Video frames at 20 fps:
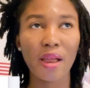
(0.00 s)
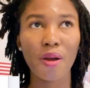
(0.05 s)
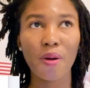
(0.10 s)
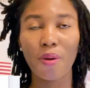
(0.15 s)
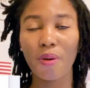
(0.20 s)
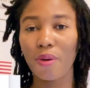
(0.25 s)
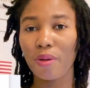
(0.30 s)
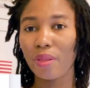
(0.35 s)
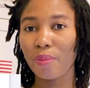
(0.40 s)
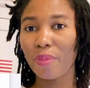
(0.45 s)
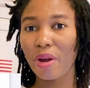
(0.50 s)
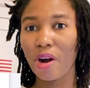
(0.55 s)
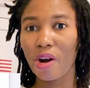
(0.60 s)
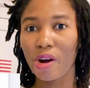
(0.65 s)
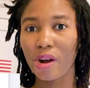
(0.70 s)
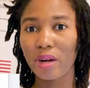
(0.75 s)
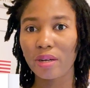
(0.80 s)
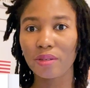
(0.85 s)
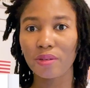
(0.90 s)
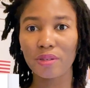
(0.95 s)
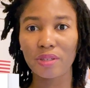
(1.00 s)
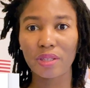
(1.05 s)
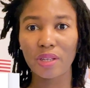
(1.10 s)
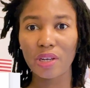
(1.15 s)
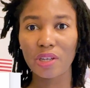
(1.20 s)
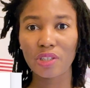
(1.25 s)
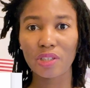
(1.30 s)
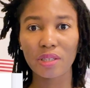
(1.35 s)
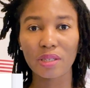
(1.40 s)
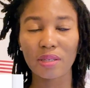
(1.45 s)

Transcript: or the market or station